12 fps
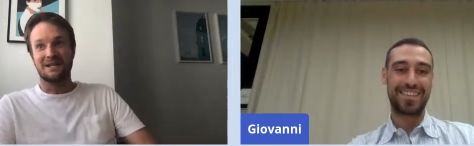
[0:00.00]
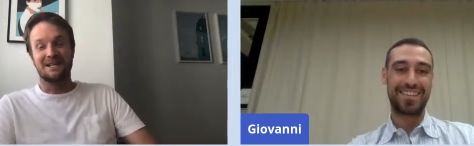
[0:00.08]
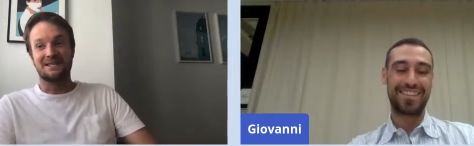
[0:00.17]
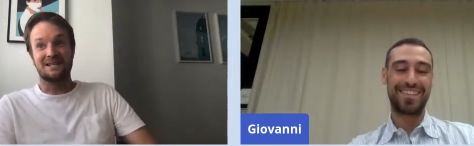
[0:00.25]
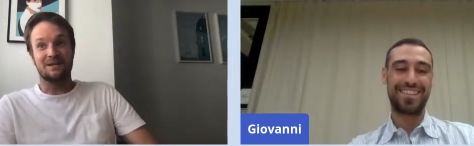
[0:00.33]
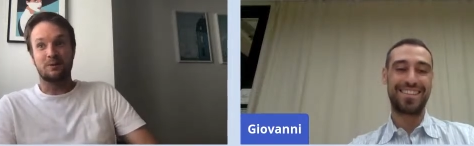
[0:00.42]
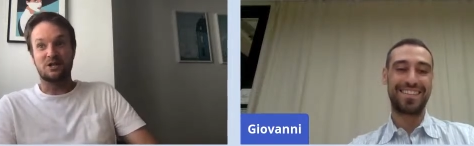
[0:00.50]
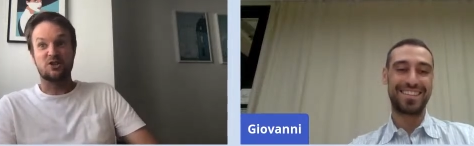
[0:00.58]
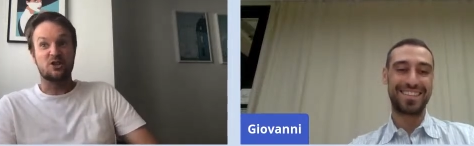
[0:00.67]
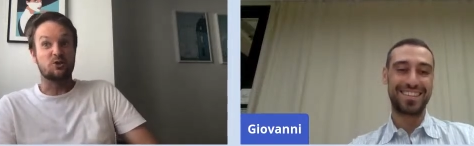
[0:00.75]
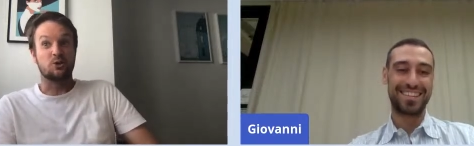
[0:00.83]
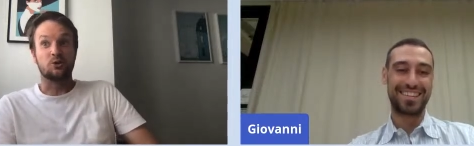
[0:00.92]
Speaker 1: It, it was
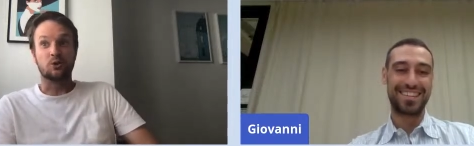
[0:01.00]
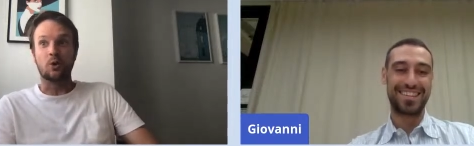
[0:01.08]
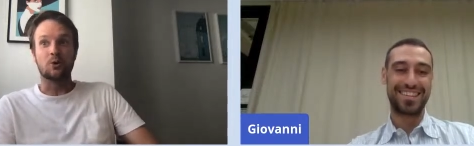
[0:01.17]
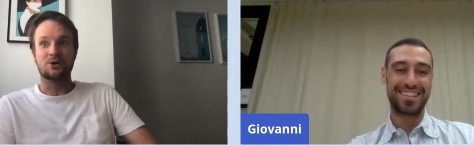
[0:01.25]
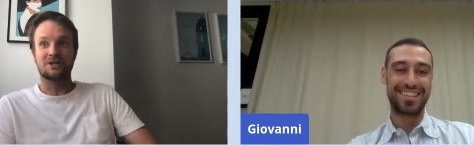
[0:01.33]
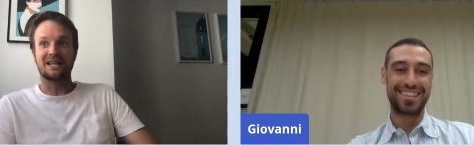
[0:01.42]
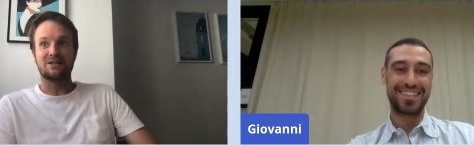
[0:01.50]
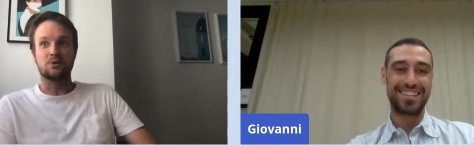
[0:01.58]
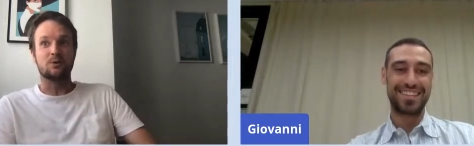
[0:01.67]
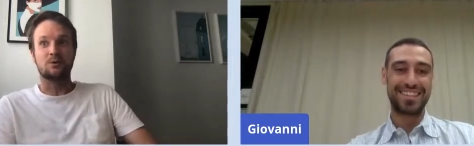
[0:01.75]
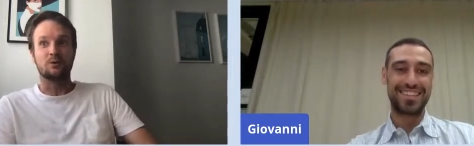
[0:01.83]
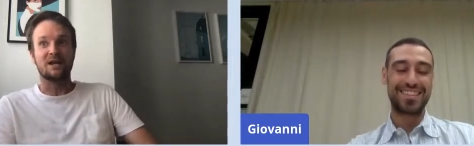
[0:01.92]
just a talk that
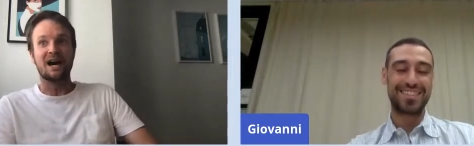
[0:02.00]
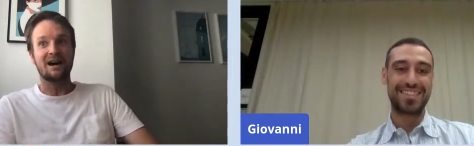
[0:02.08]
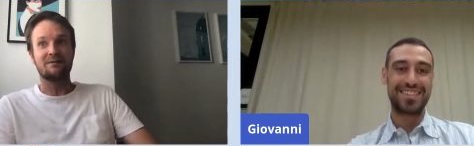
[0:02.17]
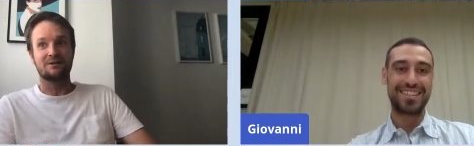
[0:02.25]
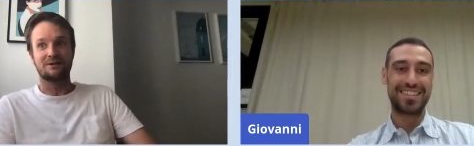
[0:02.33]
you could have